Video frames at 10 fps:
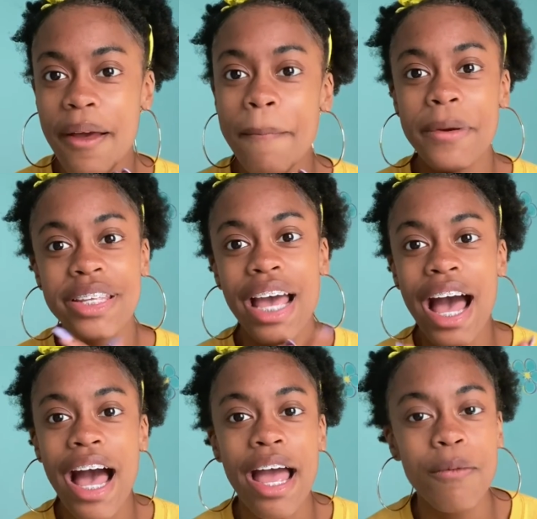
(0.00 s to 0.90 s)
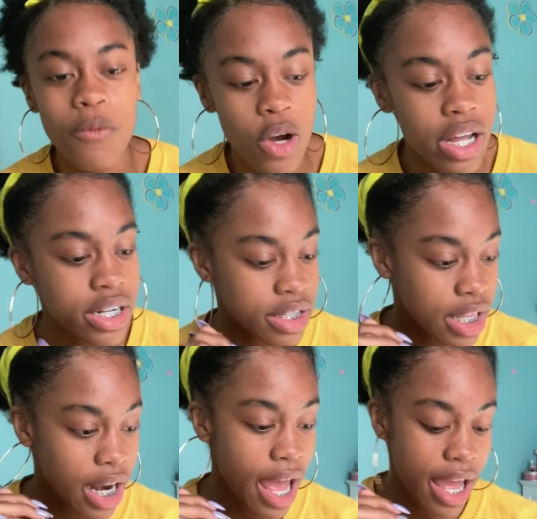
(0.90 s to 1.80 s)
But yeah, I won.
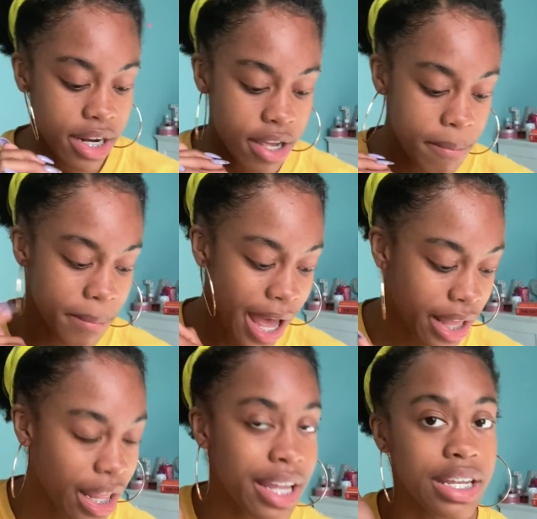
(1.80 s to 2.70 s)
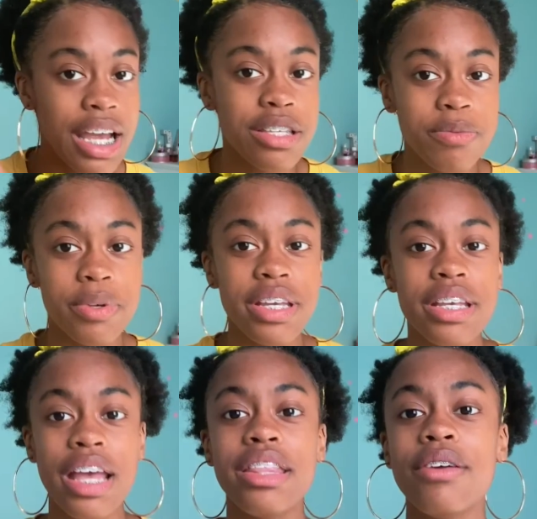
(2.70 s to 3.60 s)
Then I had to come back like next
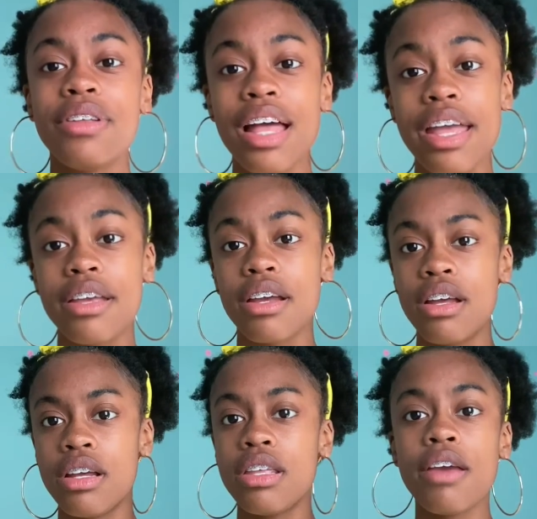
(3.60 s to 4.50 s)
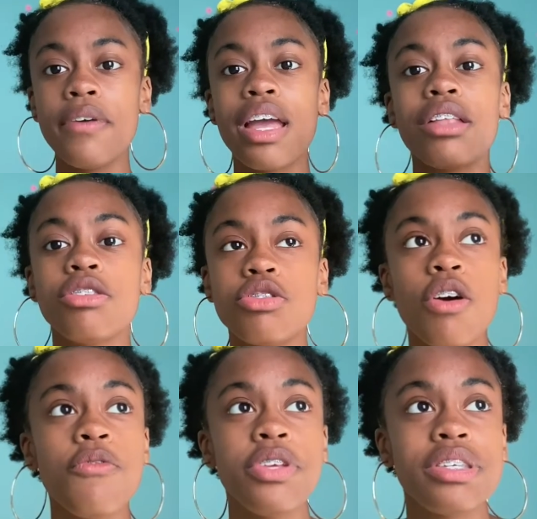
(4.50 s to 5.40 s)
week and they were like giving out the
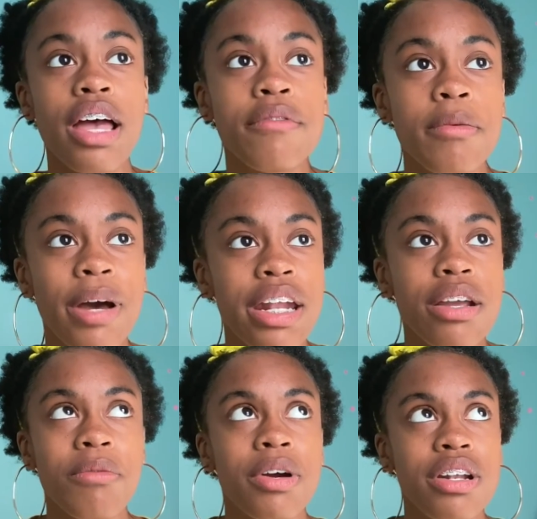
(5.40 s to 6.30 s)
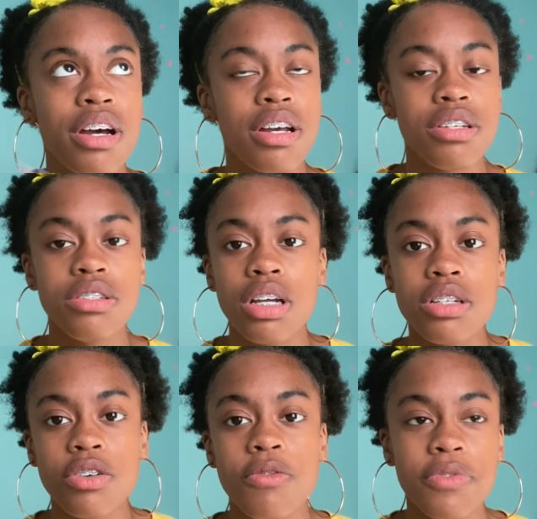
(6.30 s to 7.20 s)
trophies to everybody or whatnot. Not
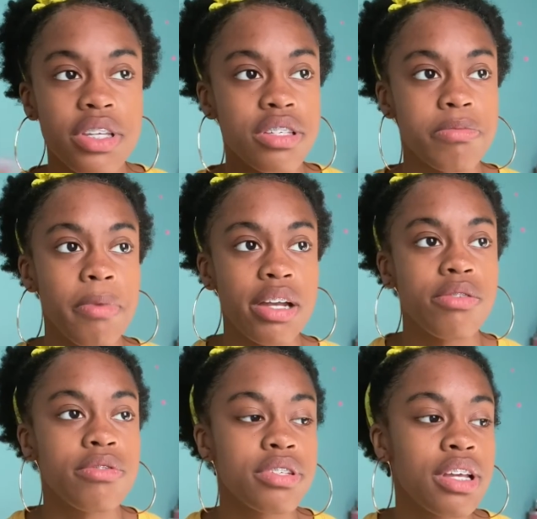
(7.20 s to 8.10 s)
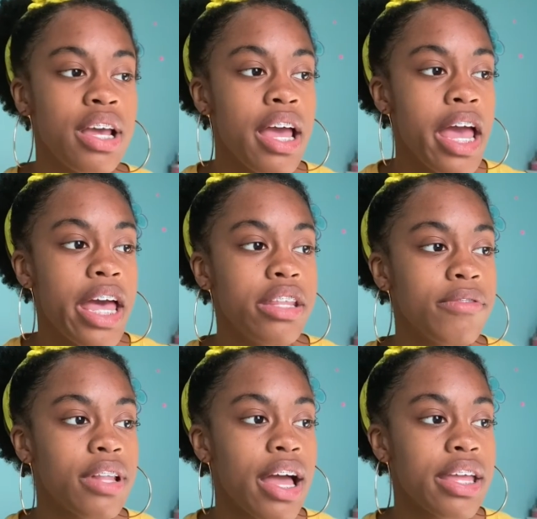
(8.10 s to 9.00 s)
trophies, medals. And they
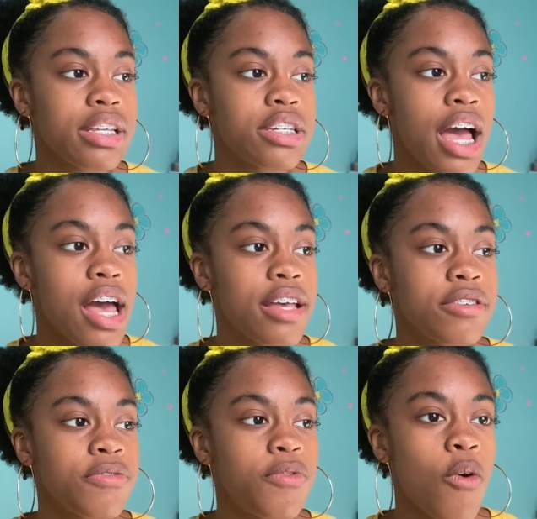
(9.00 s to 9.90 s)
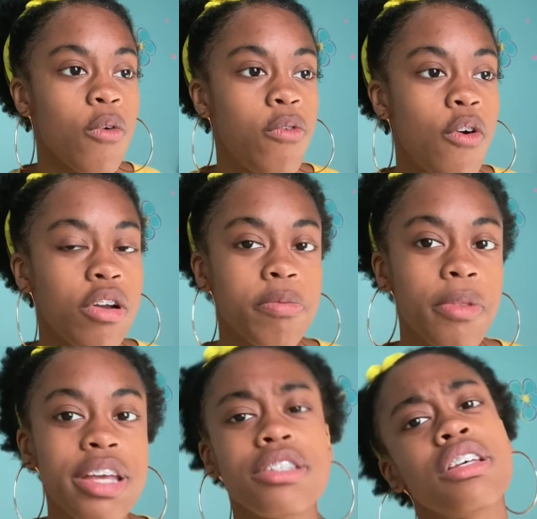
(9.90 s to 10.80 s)
were like, Jazz for fourth
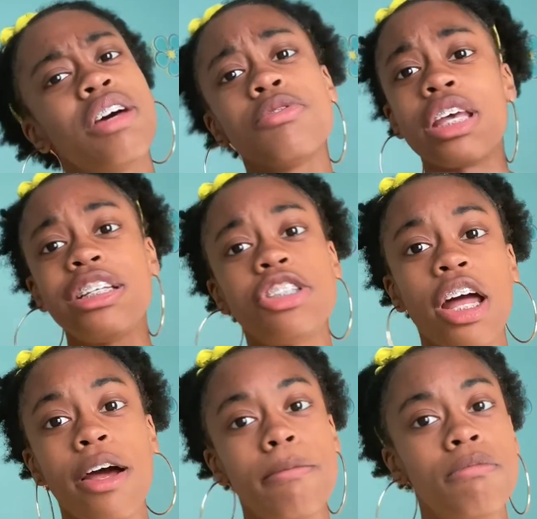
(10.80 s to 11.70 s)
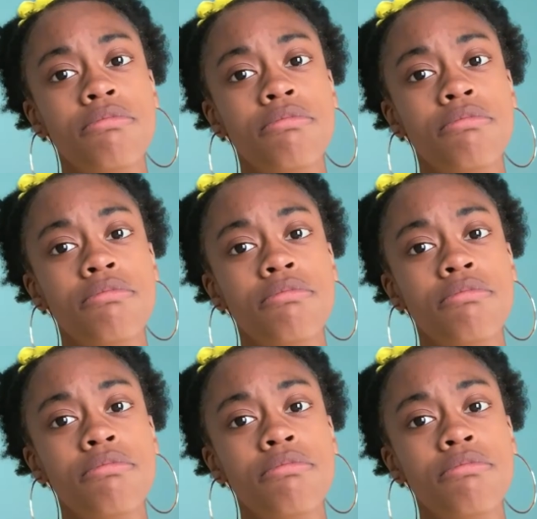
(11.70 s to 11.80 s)
place. And I was like, shut up.